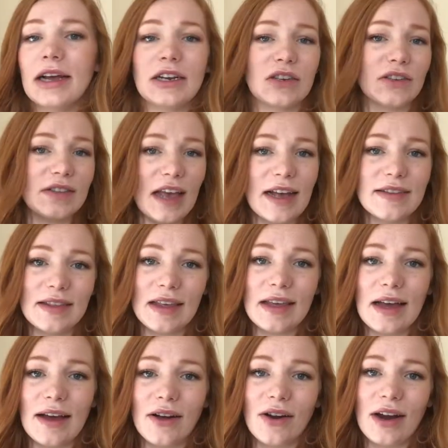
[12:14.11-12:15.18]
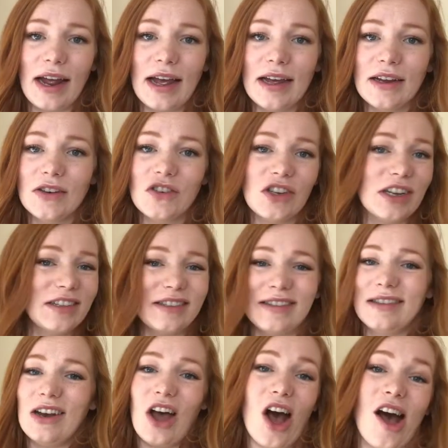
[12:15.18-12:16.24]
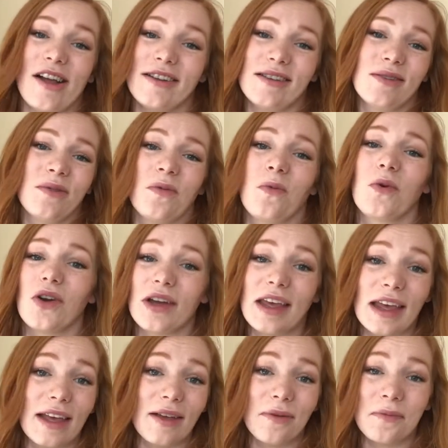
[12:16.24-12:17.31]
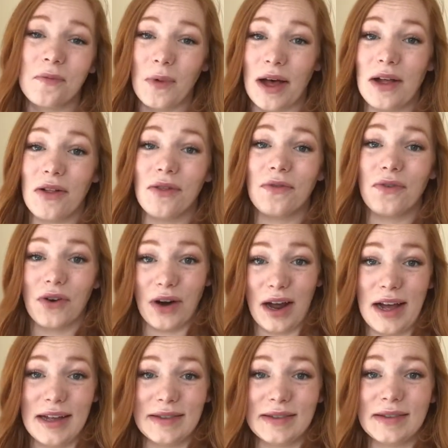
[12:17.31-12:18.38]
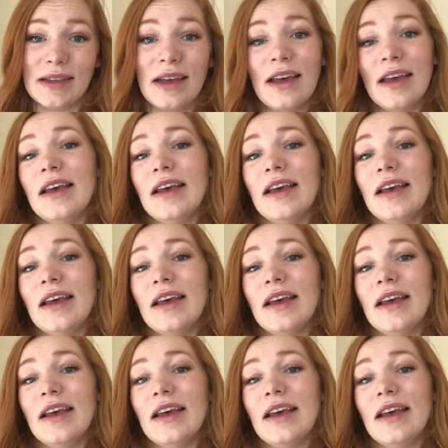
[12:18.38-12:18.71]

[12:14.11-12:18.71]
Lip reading: Just as the younger age, it's not working well for us.